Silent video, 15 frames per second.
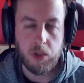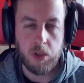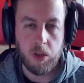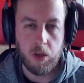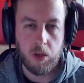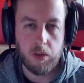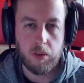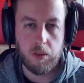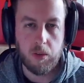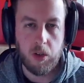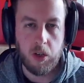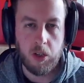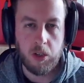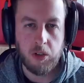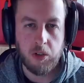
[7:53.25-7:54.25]
not
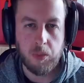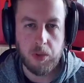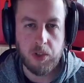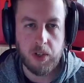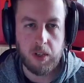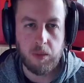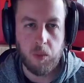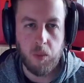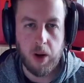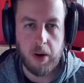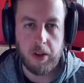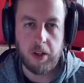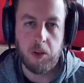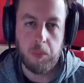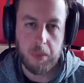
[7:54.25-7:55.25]
100%
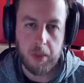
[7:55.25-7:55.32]
where it could